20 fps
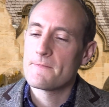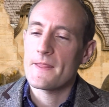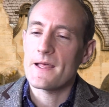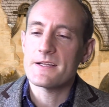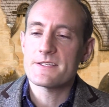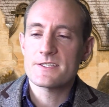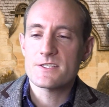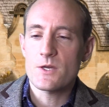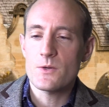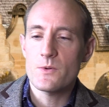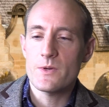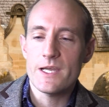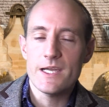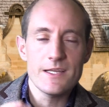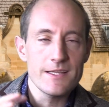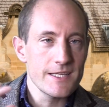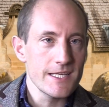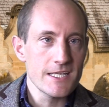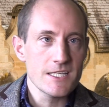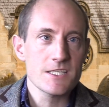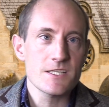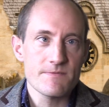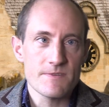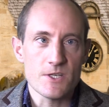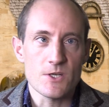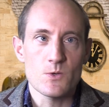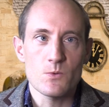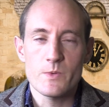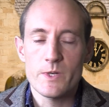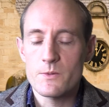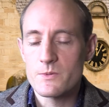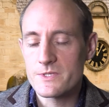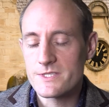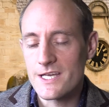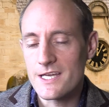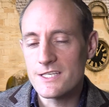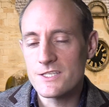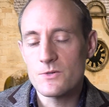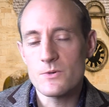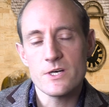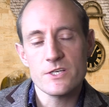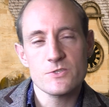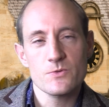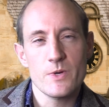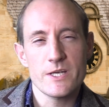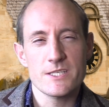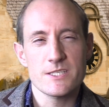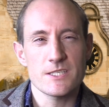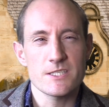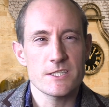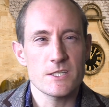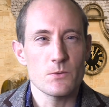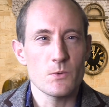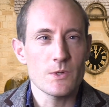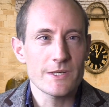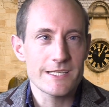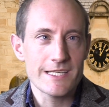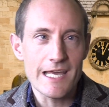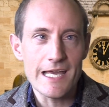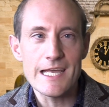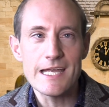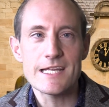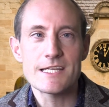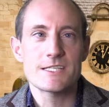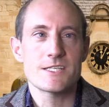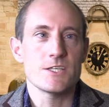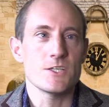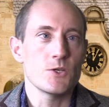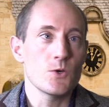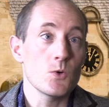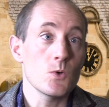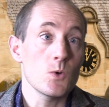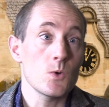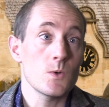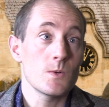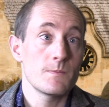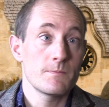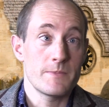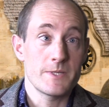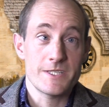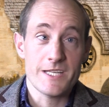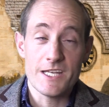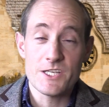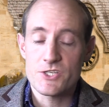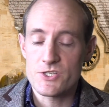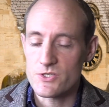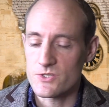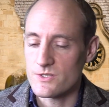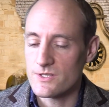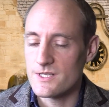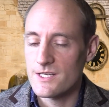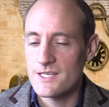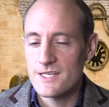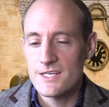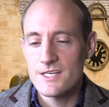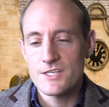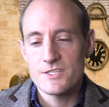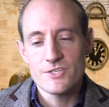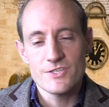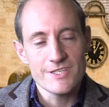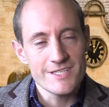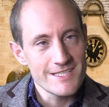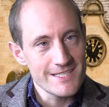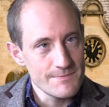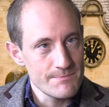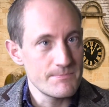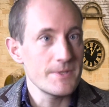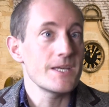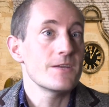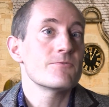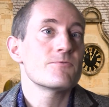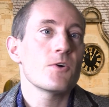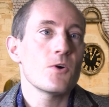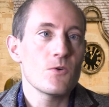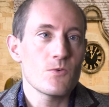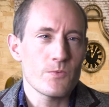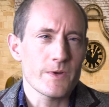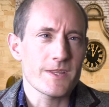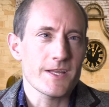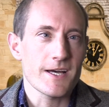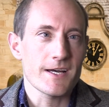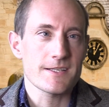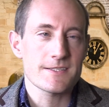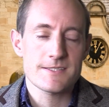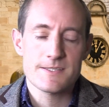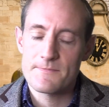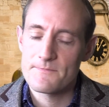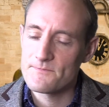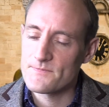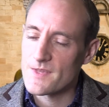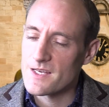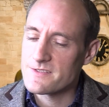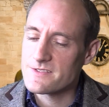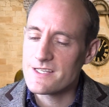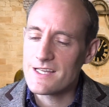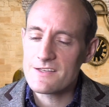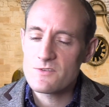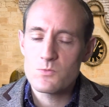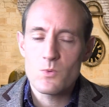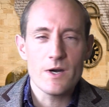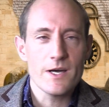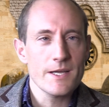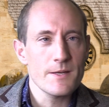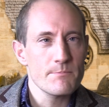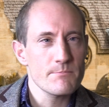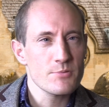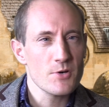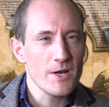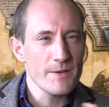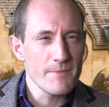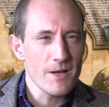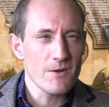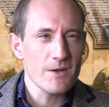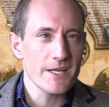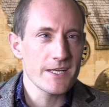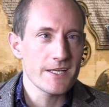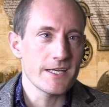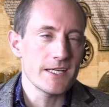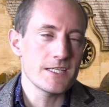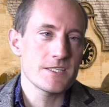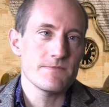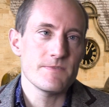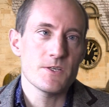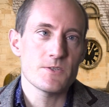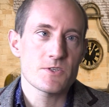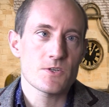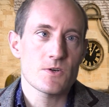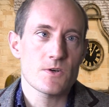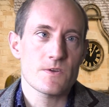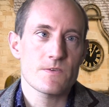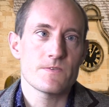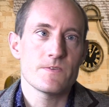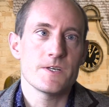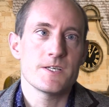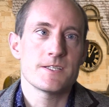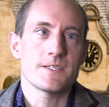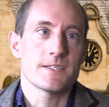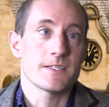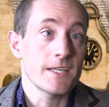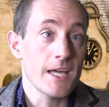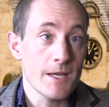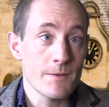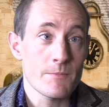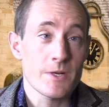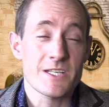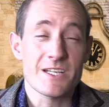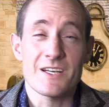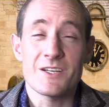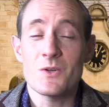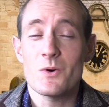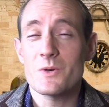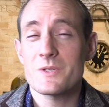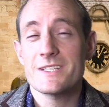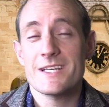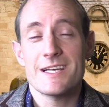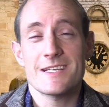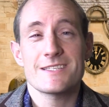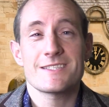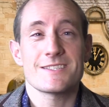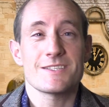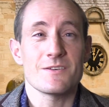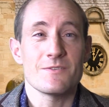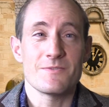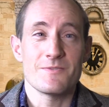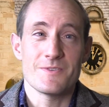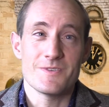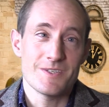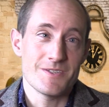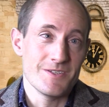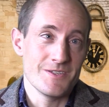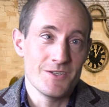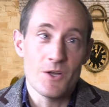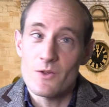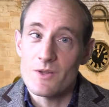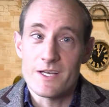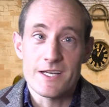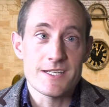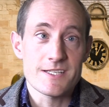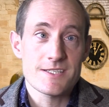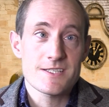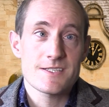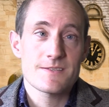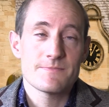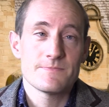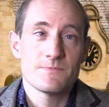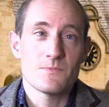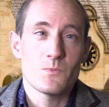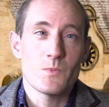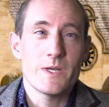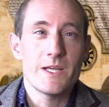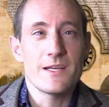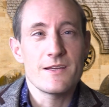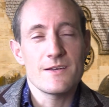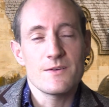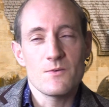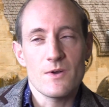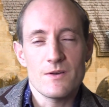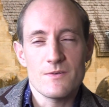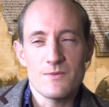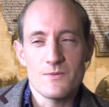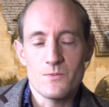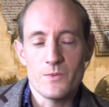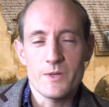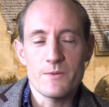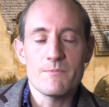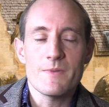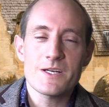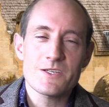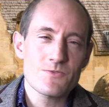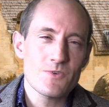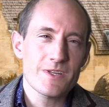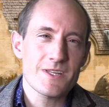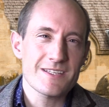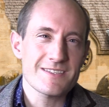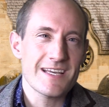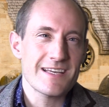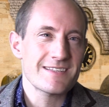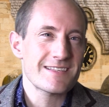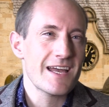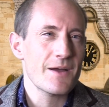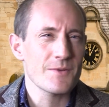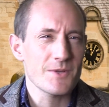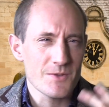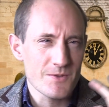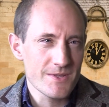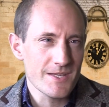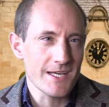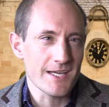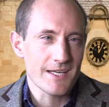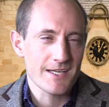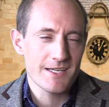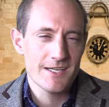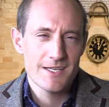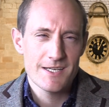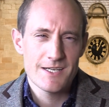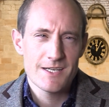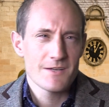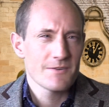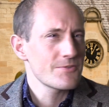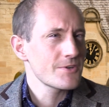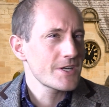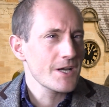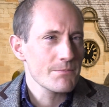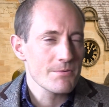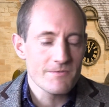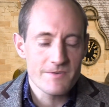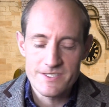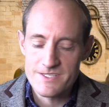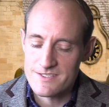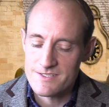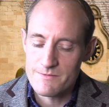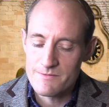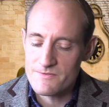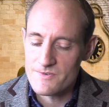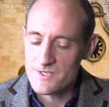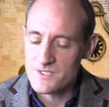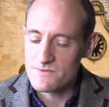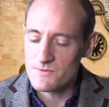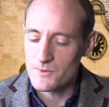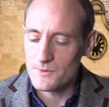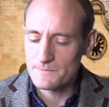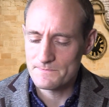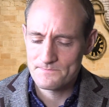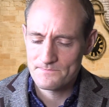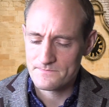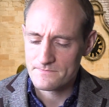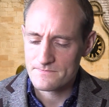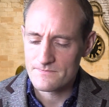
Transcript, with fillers: And so in the interview, we will tend to ask questions that will gauge your potential to be involved with that. So that's why primarily interviews at Oxford and Cambridge are not tests of knowledge. We, we'd much rather test how you think for a couple of reasons. I mean, first of all,